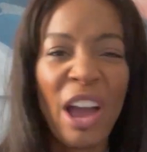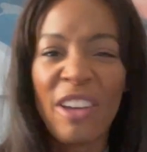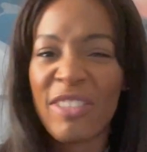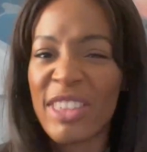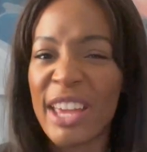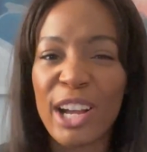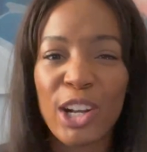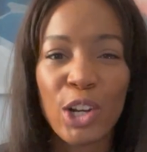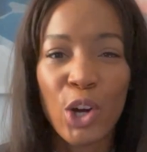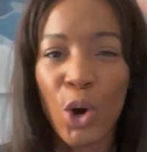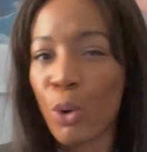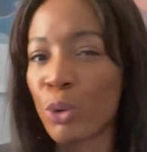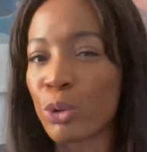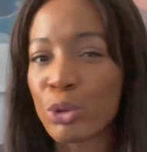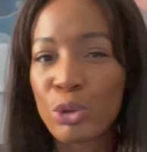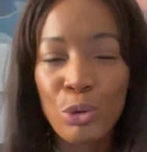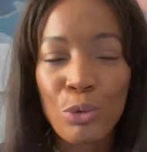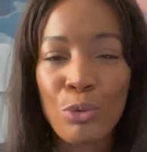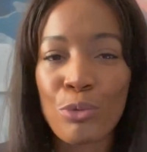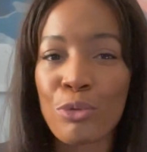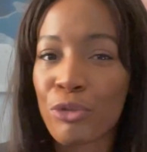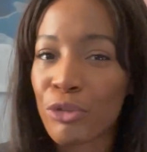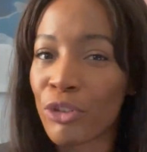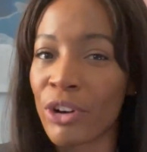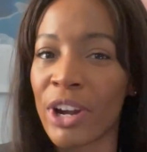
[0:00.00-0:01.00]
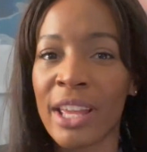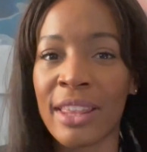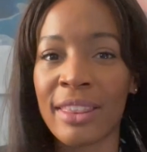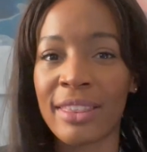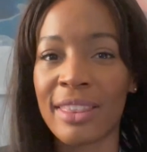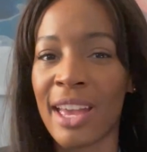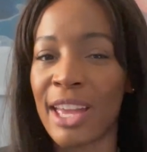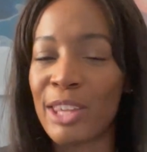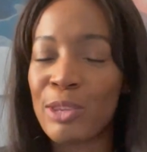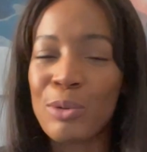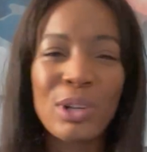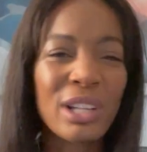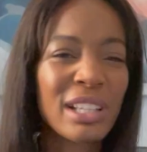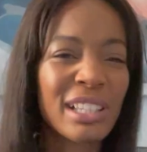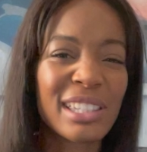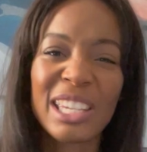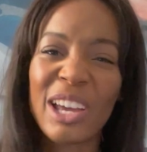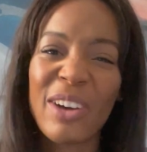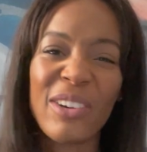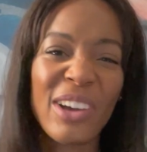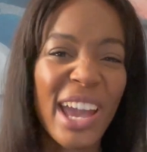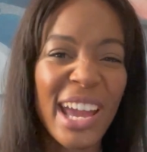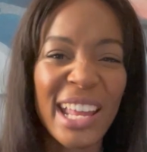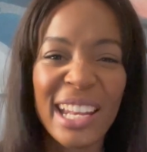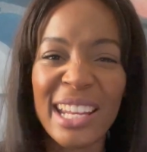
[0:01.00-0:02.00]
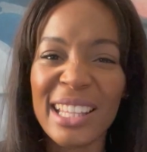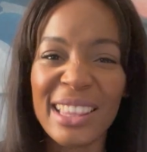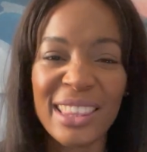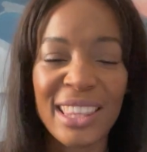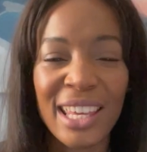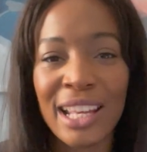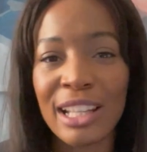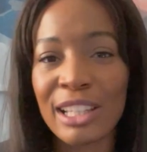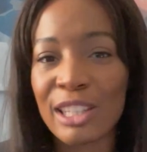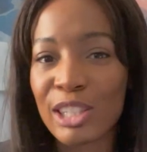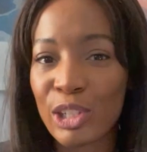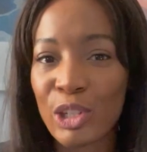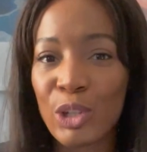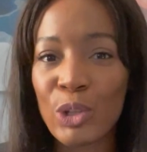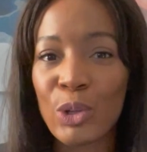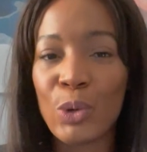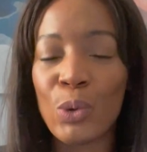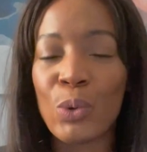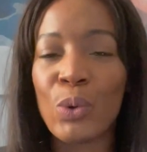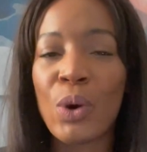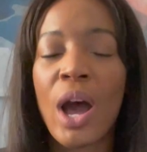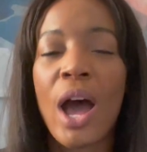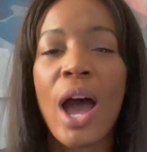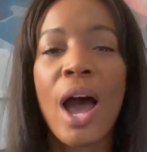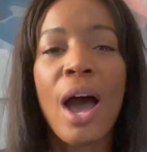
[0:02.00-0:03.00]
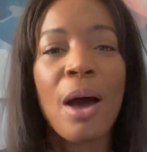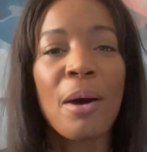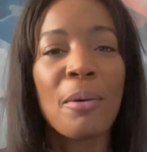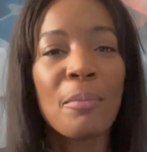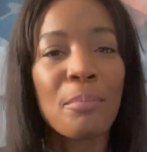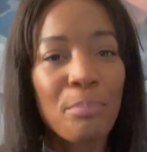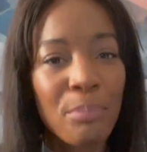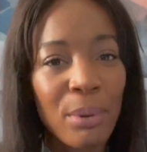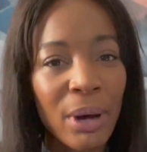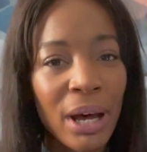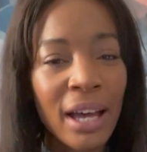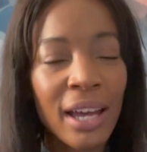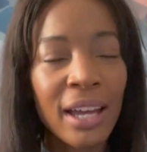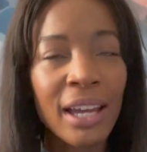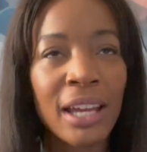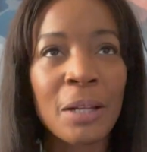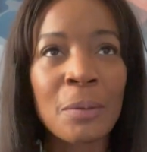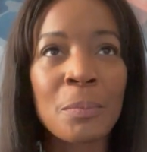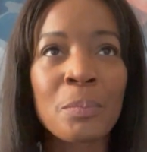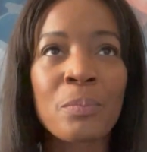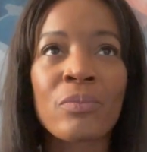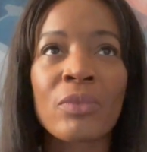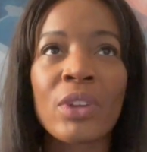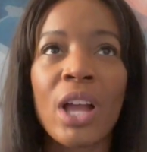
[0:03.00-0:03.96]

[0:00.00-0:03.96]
that go-to friend that you can tell anything to, but